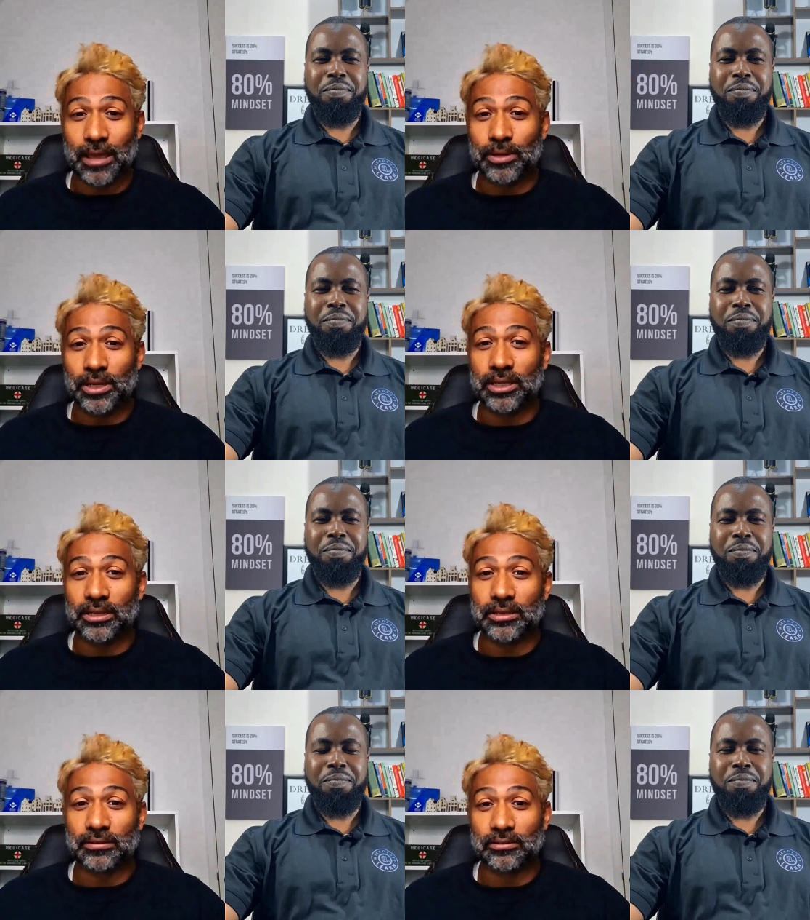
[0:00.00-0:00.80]
Speaker 1: dabbling
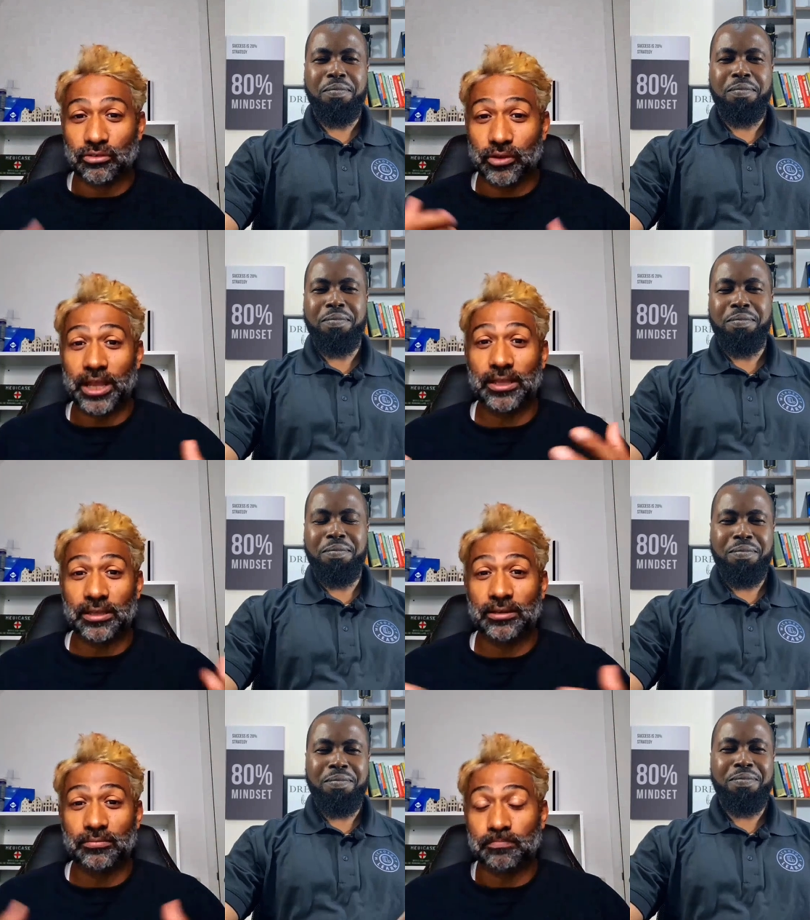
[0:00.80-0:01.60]
in
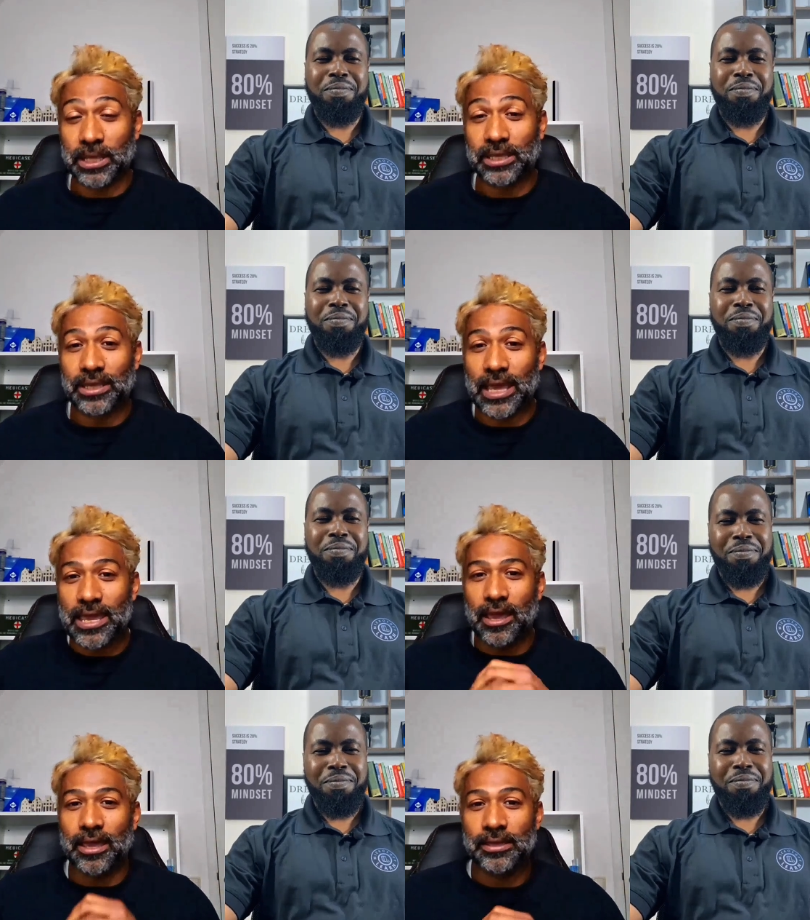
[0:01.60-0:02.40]
creating and making
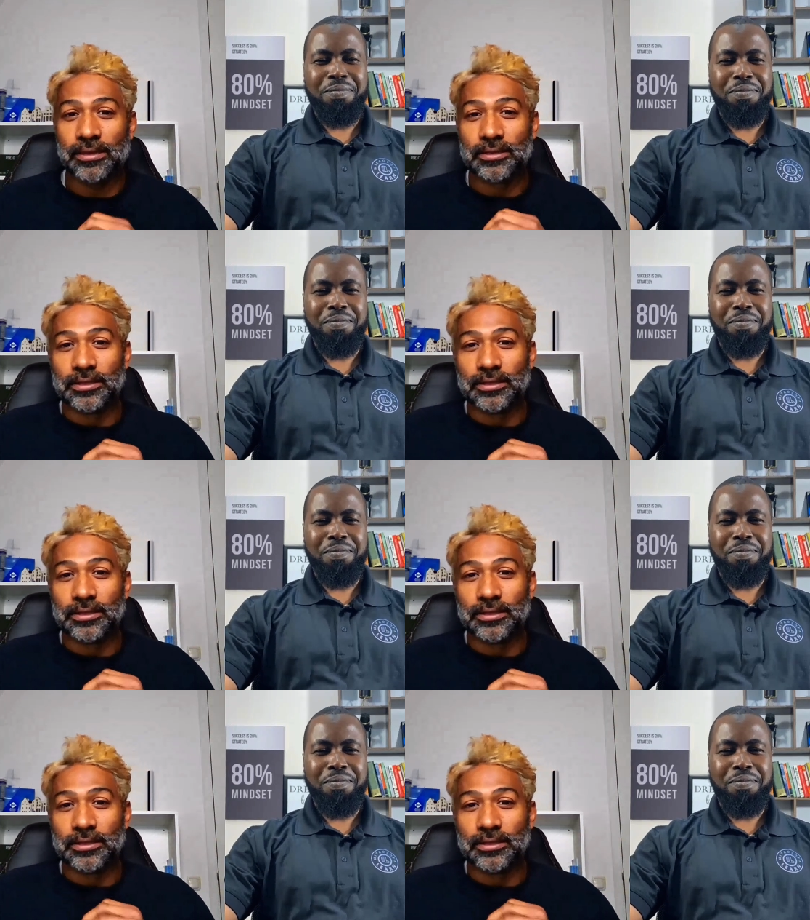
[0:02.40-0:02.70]
AI,